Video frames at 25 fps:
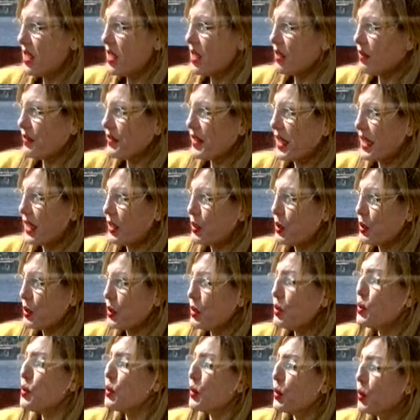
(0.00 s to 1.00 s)
of Culture
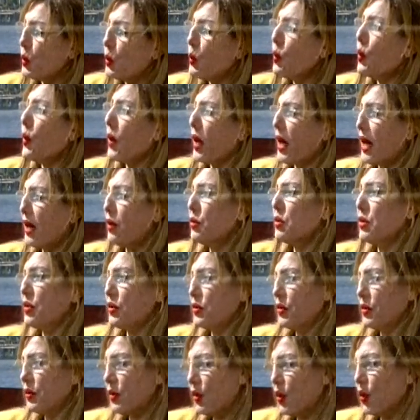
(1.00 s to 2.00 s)
to go out
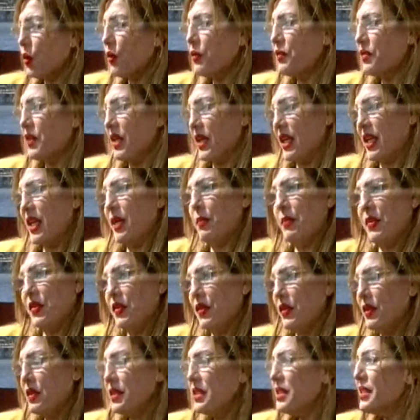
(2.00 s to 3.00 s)
of the capital.
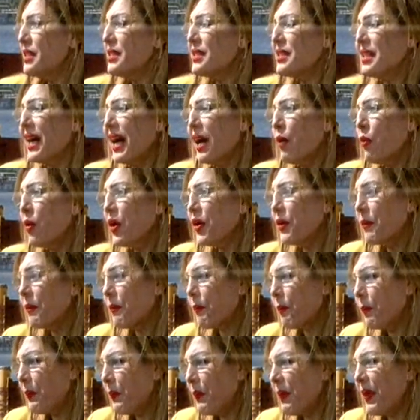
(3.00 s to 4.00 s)
This is our
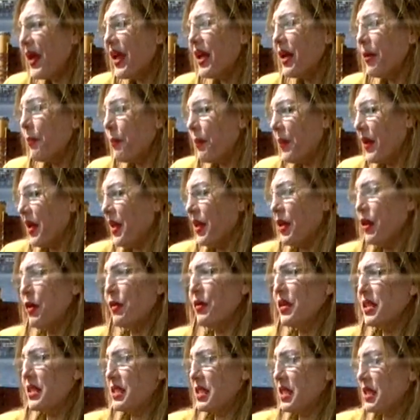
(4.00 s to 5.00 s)

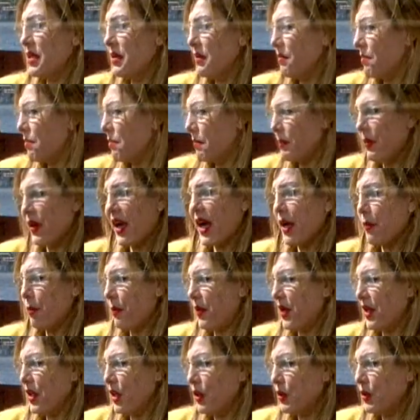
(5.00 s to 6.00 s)
priority, time
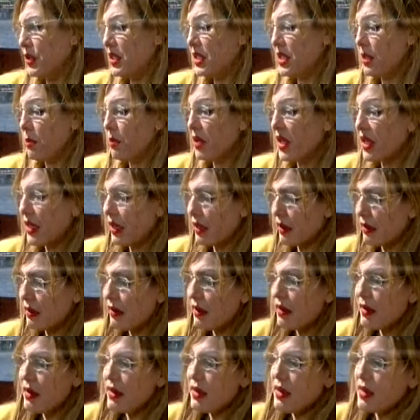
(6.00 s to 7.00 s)
priority, because
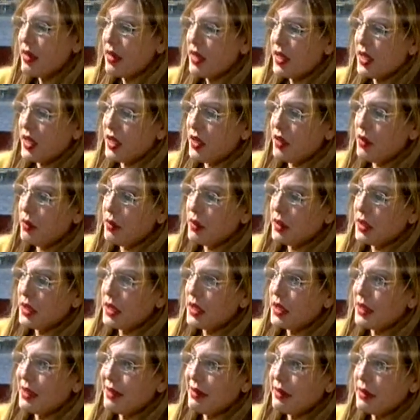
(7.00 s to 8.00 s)
you know,
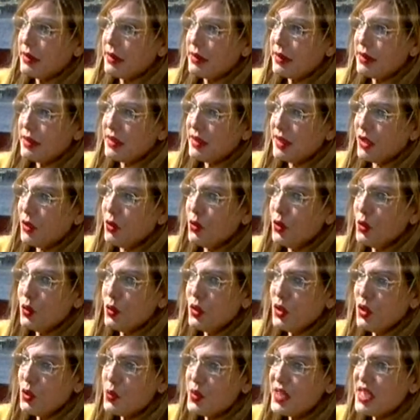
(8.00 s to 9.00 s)
uh, you,
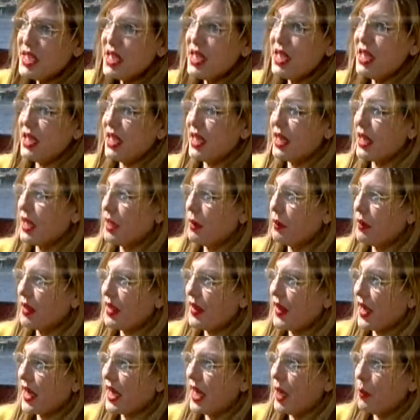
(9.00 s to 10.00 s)
you see to
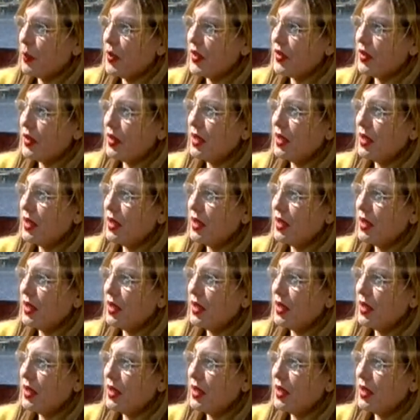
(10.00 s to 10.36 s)
the capital,